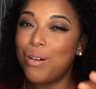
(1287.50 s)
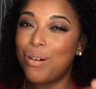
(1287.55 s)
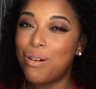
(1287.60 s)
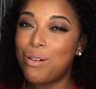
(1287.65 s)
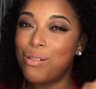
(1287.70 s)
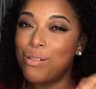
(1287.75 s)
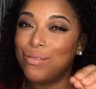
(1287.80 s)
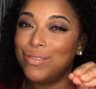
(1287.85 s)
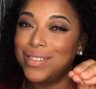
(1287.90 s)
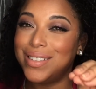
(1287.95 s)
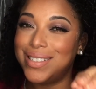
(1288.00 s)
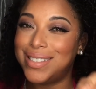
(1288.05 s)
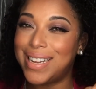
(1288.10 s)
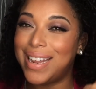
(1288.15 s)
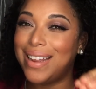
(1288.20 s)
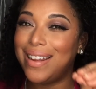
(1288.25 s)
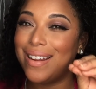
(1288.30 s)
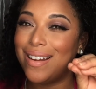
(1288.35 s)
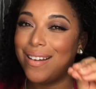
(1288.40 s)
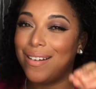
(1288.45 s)
All
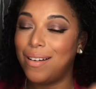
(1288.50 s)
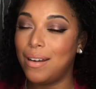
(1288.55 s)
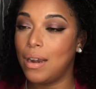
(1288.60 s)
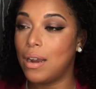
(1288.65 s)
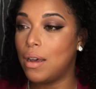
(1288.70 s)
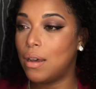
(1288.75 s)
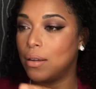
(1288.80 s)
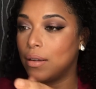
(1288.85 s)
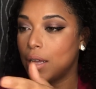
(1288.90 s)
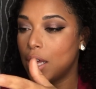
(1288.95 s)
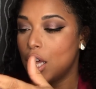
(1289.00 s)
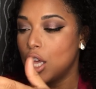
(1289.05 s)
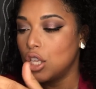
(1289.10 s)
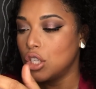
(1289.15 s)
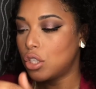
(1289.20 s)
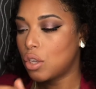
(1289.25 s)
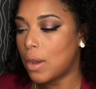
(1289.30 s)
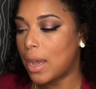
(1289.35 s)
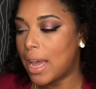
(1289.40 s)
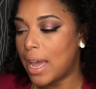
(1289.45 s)
day long.
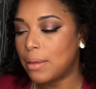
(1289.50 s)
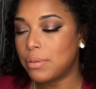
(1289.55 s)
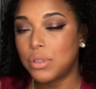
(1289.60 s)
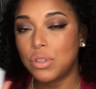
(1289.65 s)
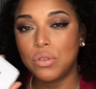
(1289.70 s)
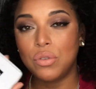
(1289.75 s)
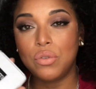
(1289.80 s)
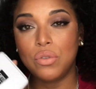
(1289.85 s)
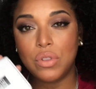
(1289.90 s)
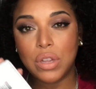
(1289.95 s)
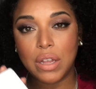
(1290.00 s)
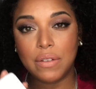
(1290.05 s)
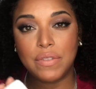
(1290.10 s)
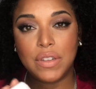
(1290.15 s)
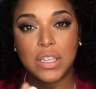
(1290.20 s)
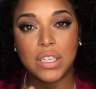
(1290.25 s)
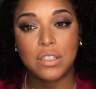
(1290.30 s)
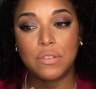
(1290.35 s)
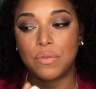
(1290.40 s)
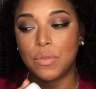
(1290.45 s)
So I absolutely love
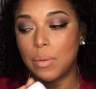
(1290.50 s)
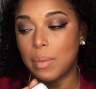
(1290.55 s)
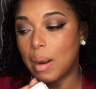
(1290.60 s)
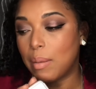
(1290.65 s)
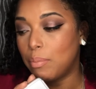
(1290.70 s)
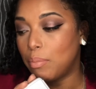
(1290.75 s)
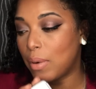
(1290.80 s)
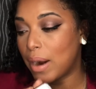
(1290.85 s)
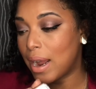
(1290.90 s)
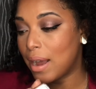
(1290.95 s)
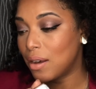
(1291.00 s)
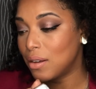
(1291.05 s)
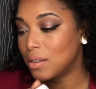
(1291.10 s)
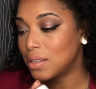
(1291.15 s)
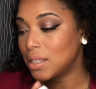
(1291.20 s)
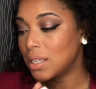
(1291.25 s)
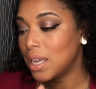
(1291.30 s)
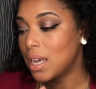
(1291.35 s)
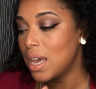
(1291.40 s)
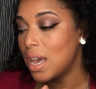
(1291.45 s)
this for my
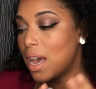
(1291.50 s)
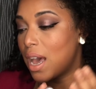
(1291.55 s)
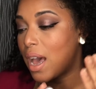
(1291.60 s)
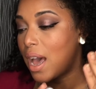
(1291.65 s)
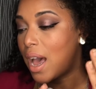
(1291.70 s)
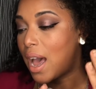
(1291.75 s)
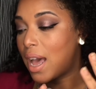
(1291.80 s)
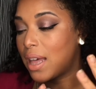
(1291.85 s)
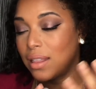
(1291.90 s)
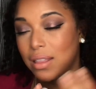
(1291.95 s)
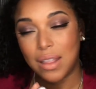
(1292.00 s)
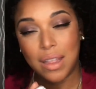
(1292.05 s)
brows. I